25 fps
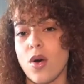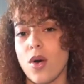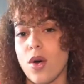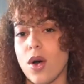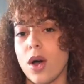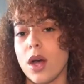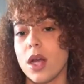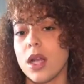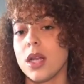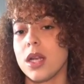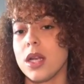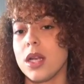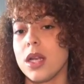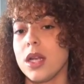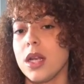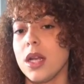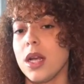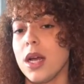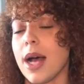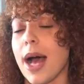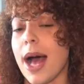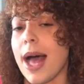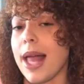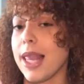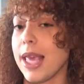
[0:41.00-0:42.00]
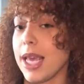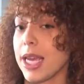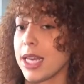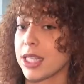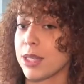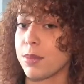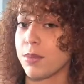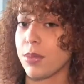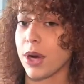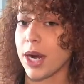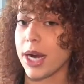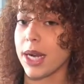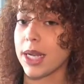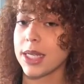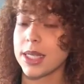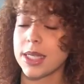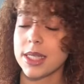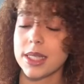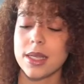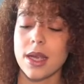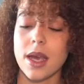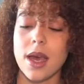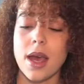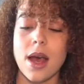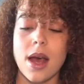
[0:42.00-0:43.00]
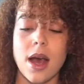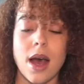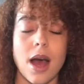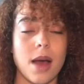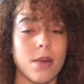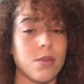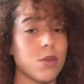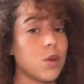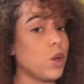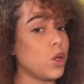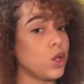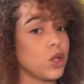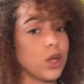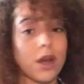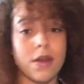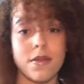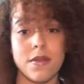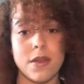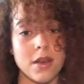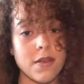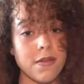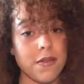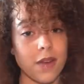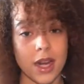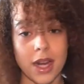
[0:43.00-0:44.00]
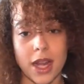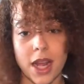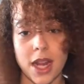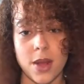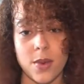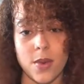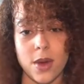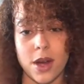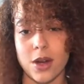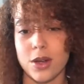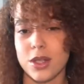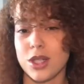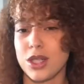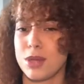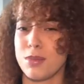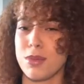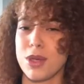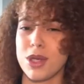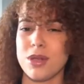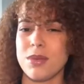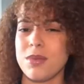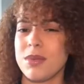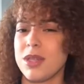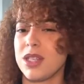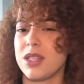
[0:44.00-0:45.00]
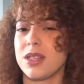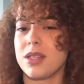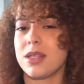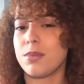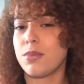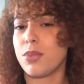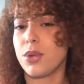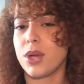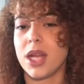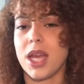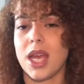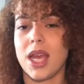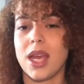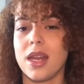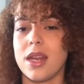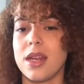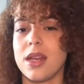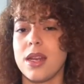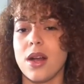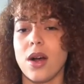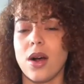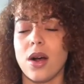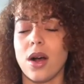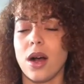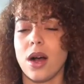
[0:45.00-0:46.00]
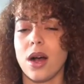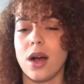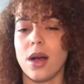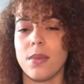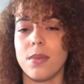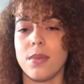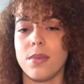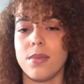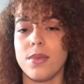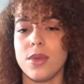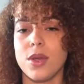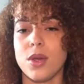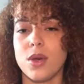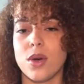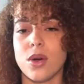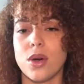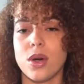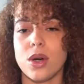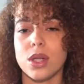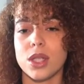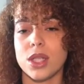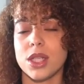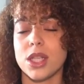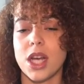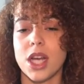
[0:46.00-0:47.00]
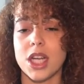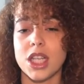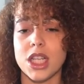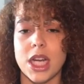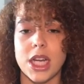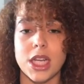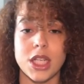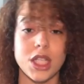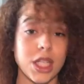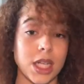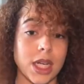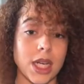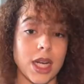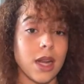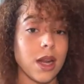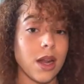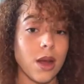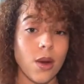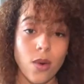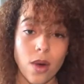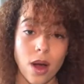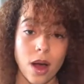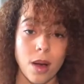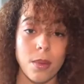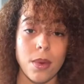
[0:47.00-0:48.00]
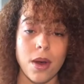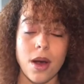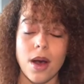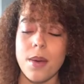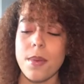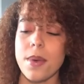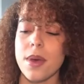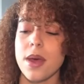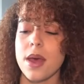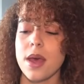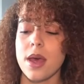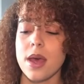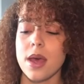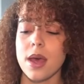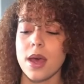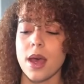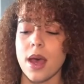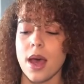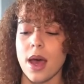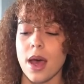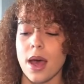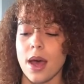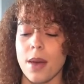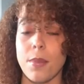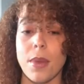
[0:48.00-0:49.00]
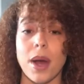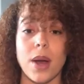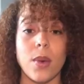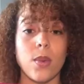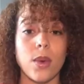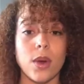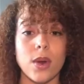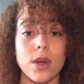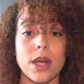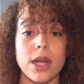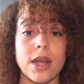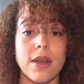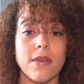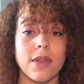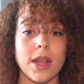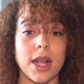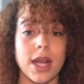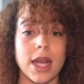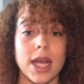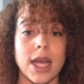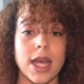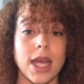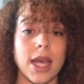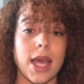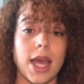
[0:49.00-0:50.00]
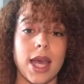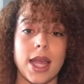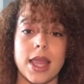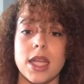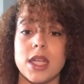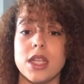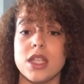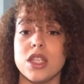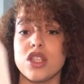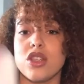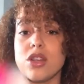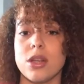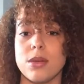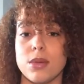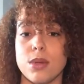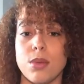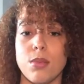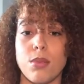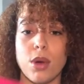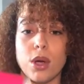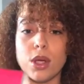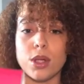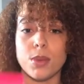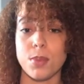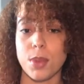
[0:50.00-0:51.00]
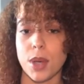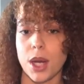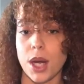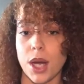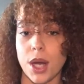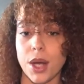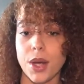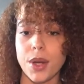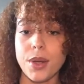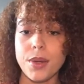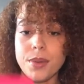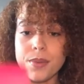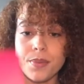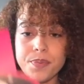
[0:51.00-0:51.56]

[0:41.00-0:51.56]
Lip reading: on AliExpress. I'm not sure if you can find it anywhere else. You can maybe just put it in your search engine and it will come up. I will leave the link in the description box below.